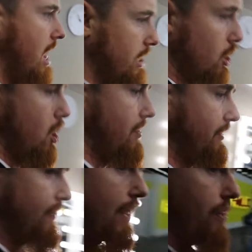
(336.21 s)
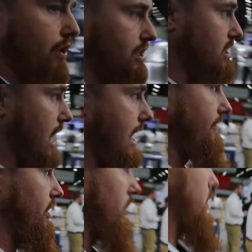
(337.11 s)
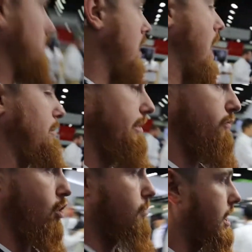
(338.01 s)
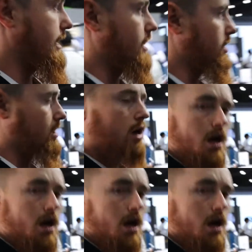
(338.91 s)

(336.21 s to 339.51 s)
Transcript: You know, I think it's evidently a collaborative robot here.